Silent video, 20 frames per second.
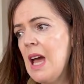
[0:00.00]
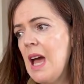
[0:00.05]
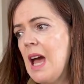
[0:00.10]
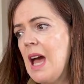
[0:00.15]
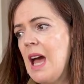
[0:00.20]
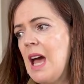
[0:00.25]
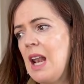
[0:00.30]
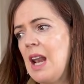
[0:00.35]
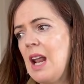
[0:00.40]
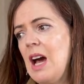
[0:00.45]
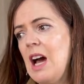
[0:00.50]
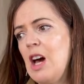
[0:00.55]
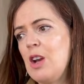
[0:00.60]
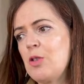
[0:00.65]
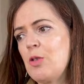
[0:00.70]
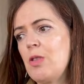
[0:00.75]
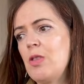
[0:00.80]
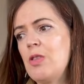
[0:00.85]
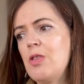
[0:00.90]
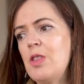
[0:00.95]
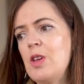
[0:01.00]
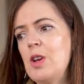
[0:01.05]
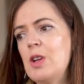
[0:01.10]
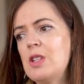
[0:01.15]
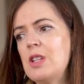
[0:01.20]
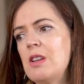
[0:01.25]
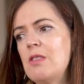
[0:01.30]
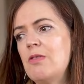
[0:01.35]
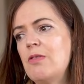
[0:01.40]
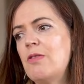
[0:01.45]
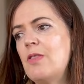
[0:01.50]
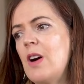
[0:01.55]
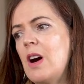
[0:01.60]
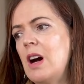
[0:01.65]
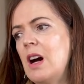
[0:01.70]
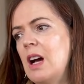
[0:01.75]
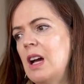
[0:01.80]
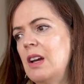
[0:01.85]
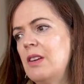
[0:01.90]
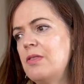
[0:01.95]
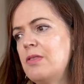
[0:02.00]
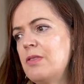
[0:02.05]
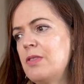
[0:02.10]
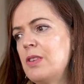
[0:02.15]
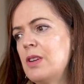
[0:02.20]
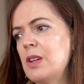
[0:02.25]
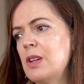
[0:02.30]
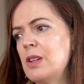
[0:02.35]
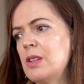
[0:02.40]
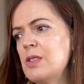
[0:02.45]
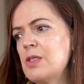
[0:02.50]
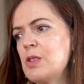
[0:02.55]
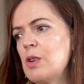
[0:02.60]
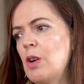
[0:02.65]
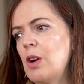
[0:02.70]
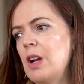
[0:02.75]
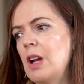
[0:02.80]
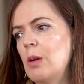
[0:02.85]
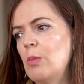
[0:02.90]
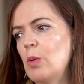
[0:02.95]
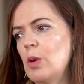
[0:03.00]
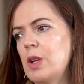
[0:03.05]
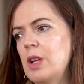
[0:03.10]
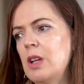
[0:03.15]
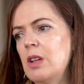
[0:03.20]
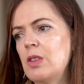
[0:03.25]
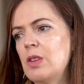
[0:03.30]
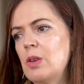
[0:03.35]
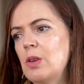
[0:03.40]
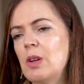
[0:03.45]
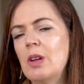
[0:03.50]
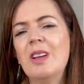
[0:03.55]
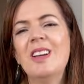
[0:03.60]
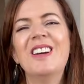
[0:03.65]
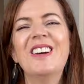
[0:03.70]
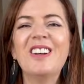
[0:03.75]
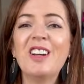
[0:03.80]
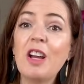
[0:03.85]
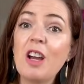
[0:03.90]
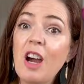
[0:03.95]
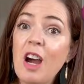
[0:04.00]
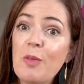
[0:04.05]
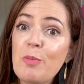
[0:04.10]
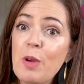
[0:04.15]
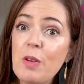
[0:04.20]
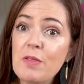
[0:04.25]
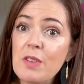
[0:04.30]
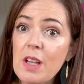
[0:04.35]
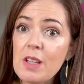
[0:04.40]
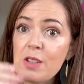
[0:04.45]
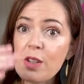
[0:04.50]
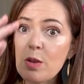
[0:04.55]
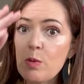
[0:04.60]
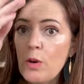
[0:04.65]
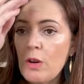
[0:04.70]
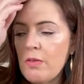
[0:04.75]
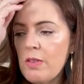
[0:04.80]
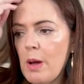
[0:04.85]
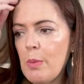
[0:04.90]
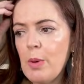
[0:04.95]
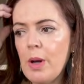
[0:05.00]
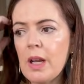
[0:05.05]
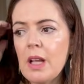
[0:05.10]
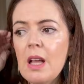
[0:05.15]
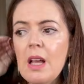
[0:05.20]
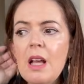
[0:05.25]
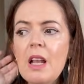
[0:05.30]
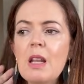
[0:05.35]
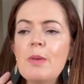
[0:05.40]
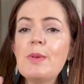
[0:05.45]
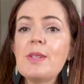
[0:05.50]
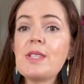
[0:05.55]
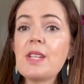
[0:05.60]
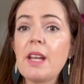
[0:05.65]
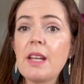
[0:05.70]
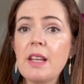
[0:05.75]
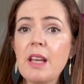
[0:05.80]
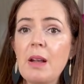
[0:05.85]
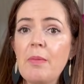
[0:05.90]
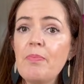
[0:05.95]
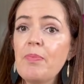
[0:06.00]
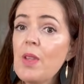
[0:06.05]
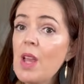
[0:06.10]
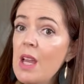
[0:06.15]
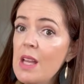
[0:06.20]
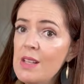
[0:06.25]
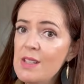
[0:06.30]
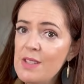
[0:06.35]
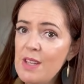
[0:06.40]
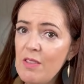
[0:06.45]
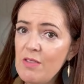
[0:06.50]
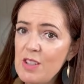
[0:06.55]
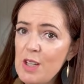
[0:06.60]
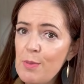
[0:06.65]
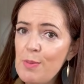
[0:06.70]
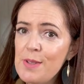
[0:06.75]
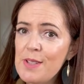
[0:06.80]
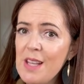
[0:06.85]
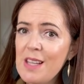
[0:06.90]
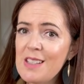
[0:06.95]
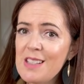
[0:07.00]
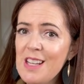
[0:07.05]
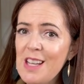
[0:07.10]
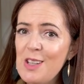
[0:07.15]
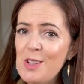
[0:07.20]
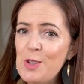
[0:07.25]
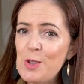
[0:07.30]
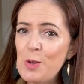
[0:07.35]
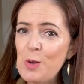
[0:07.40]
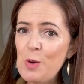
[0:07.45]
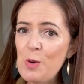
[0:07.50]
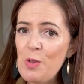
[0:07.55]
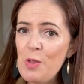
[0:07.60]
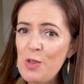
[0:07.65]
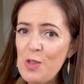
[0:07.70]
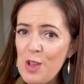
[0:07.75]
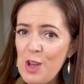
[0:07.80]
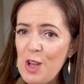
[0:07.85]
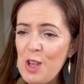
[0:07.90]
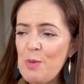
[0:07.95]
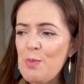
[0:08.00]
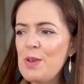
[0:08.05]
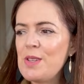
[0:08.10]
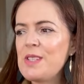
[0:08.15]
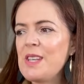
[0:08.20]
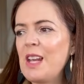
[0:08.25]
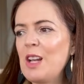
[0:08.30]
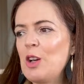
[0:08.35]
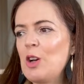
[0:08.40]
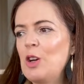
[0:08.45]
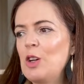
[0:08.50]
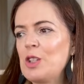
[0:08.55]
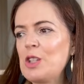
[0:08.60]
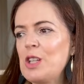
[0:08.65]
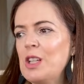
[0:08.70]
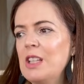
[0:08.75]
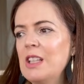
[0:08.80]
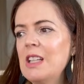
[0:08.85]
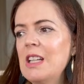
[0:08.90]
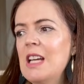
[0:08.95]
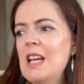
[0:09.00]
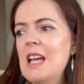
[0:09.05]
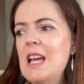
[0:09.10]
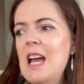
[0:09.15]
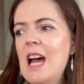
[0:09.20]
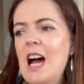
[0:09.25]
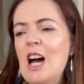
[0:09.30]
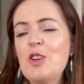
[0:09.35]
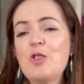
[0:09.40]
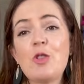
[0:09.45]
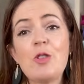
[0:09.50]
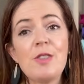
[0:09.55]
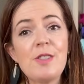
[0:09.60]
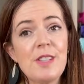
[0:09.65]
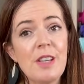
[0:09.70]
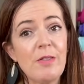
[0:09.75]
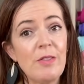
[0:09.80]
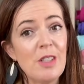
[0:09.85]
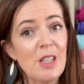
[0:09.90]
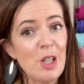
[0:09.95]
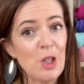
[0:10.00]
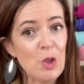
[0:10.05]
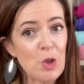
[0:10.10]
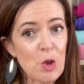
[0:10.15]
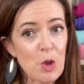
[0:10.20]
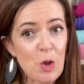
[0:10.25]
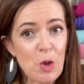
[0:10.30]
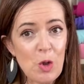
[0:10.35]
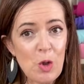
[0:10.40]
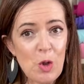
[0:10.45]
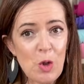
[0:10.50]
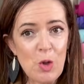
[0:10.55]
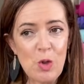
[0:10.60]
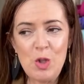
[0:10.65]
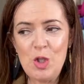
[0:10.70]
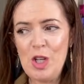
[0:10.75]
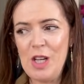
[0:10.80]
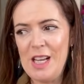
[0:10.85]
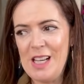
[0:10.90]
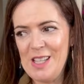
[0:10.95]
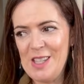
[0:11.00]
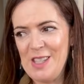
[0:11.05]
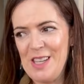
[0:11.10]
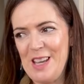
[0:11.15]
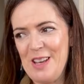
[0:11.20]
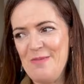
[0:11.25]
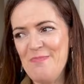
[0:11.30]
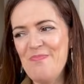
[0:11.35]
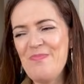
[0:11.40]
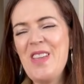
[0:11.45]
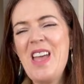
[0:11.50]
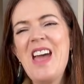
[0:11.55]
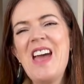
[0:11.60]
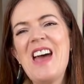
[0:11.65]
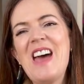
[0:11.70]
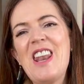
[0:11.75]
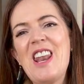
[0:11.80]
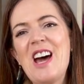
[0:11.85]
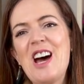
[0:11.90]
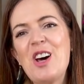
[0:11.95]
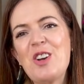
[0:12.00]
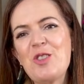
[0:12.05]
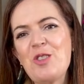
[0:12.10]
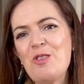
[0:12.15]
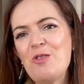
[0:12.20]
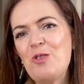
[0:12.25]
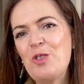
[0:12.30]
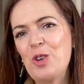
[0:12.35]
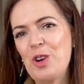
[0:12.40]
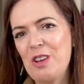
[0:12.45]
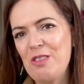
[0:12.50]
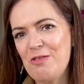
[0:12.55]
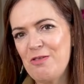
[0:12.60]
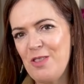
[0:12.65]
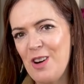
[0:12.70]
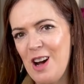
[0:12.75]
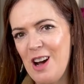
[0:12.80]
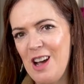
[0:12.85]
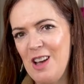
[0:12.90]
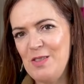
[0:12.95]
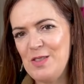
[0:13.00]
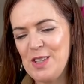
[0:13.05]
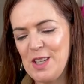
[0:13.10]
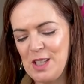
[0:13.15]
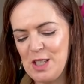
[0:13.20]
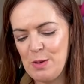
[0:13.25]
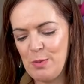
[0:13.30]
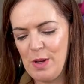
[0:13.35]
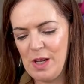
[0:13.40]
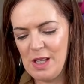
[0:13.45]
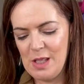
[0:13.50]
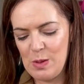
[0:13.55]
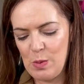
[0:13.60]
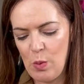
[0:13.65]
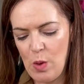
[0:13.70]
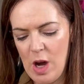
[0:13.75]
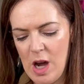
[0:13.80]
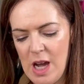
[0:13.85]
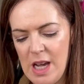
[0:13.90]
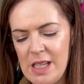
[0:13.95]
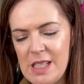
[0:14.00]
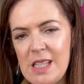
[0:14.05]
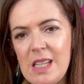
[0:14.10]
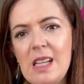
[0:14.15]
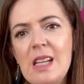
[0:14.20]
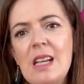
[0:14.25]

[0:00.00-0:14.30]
and 135, sorry, I'm looking at the, I've moved down to the wrong fabric. Let me start again. 70% tencel, 30% cotton, 172 GSM, and 145 centimeters wide.